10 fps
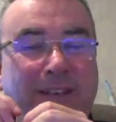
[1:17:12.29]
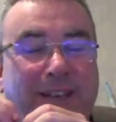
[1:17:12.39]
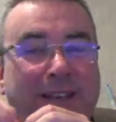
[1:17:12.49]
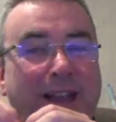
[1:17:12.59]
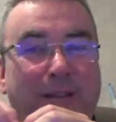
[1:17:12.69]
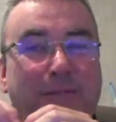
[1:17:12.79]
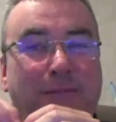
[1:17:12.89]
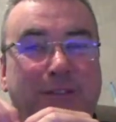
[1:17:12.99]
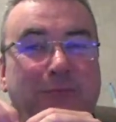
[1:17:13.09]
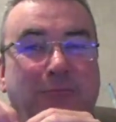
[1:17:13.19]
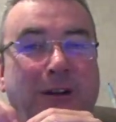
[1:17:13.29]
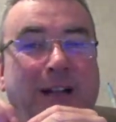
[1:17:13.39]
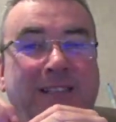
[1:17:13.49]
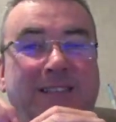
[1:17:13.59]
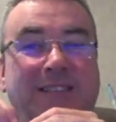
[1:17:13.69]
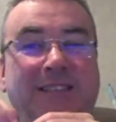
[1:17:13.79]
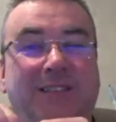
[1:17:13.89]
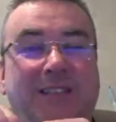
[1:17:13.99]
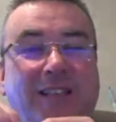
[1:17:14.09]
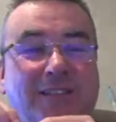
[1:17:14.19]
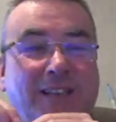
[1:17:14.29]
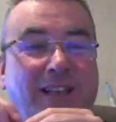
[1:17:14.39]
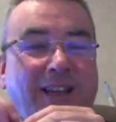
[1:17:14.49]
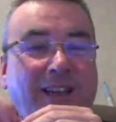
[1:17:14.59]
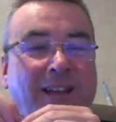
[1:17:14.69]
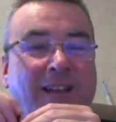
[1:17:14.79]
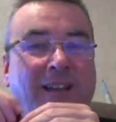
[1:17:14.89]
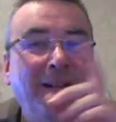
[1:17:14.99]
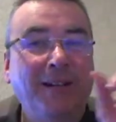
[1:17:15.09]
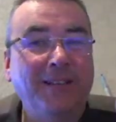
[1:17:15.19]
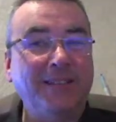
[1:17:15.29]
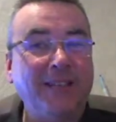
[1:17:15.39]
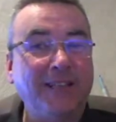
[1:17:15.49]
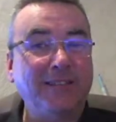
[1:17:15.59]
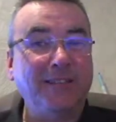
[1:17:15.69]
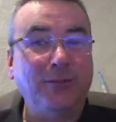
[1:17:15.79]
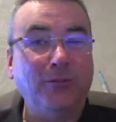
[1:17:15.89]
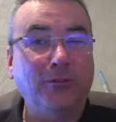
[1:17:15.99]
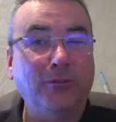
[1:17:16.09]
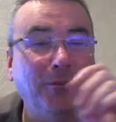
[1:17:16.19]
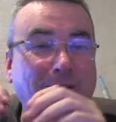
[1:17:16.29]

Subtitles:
you get fishing wise is tax deductible.